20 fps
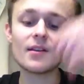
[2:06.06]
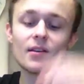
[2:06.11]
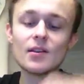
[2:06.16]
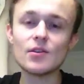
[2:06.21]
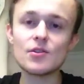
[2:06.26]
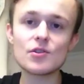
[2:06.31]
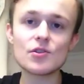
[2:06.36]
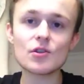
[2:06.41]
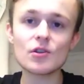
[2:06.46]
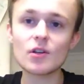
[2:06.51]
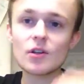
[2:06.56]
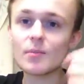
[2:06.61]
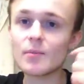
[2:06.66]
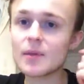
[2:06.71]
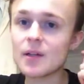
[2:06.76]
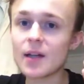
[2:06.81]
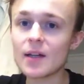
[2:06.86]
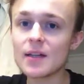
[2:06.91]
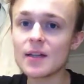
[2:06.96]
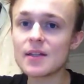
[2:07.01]
just got to be
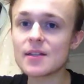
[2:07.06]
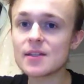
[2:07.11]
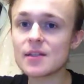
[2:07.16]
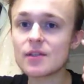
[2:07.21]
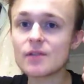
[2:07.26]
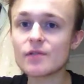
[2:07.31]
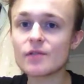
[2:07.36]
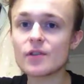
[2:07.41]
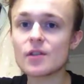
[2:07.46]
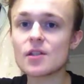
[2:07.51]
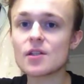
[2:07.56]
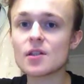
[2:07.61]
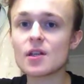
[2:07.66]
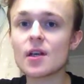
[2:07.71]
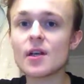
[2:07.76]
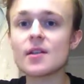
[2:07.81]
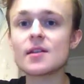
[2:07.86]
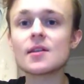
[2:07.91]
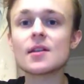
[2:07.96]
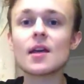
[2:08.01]
like listening for the
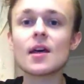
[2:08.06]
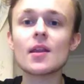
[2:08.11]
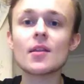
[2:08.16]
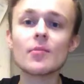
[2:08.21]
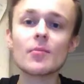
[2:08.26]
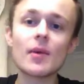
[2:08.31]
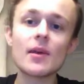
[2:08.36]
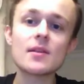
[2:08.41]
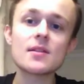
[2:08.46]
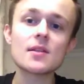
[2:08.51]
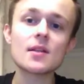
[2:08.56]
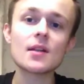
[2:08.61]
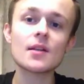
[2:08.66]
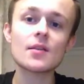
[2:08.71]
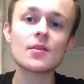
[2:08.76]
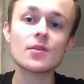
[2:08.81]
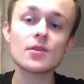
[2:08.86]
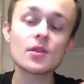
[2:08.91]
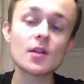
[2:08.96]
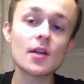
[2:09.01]
signs. And basically
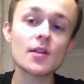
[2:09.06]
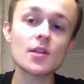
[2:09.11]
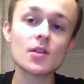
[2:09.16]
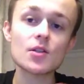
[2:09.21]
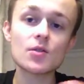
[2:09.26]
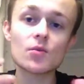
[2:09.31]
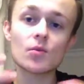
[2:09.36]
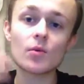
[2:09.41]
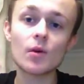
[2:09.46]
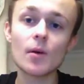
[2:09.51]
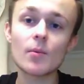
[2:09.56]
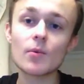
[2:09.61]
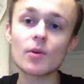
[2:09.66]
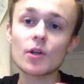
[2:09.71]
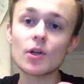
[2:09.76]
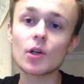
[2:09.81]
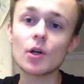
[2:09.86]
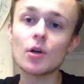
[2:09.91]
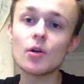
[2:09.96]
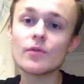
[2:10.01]
the signs, I'm going
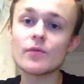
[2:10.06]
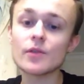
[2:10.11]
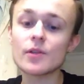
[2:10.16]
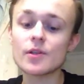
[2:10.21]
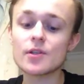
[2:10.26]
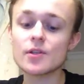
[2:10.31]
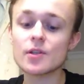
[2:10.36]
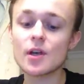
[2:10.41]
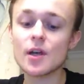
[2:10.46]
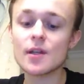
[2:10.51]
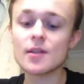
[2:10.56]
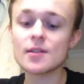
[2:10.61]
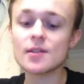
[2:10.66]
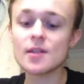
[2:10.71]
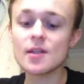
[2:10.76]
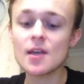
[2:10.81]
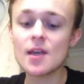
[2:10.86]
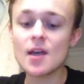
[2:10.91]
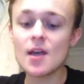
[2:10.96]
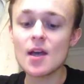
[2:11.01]
to go over the signs.
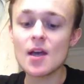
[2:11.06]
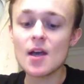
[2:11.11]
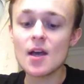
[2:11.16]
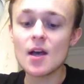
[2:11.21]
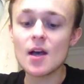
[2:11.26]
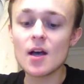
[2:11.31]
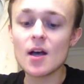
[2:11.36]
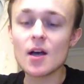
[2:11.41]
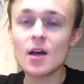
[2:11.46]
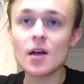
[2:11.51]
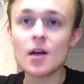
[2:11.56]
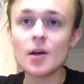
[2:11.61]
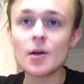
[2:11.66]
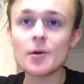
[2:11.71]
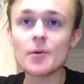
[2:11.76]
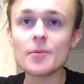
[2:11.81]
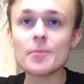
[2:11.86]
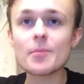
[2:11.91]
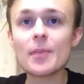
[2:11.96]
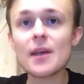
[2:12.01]

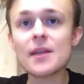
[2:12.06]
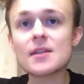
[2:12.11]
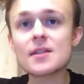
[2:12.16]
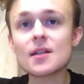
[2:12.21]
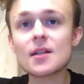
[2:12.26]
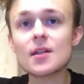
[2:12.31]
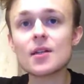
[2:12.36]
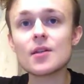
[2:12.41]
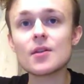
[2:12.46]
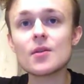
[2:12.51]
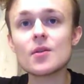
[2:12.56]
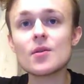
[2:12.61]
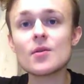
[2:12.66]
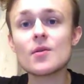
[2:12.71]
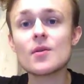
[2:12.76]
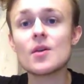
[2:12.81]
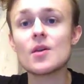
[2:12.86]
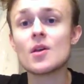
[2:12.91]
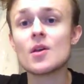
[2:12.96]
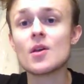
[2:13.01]
Basically,
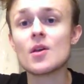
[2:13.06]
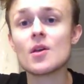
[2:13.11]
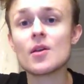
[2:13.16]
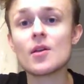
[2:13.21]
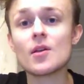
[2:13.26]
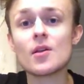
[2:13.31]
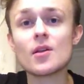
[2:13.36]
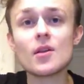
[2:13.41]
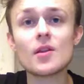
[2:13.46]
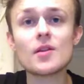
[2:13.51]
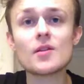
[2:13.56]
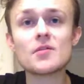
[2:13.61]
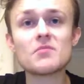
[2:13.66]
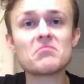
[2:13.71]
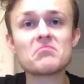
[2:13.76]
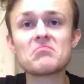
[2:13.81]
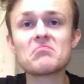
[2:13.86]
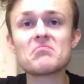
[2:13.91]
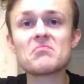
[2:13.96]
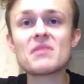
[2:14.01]

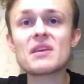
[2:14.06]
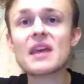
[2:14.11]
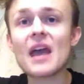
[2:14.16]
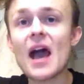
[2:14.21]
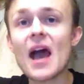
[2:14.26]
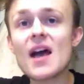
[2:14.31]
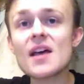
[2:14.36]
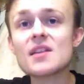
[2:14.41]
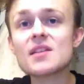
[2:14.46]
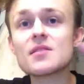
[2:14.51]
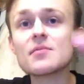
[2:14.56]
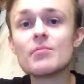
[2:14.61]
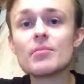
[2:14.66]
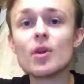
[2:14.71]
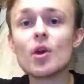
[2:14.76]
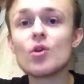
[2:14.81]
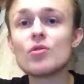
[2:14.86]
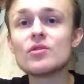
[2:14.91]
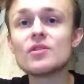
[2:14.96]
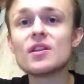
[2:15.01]
gas,
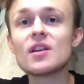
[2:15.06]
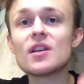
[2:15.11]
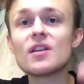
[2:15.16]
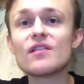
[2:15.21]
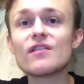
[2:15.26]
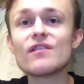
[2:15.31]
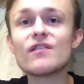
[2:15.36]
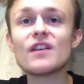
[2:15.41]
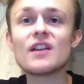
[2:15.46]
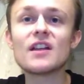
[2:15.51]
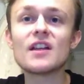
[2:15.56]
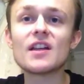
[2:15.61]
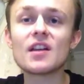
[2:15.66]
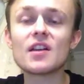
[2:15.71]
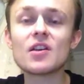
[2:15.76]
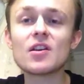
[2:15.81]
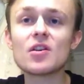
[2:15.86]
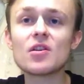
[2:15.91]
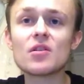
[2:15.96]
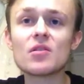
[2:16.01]
bloating, feeling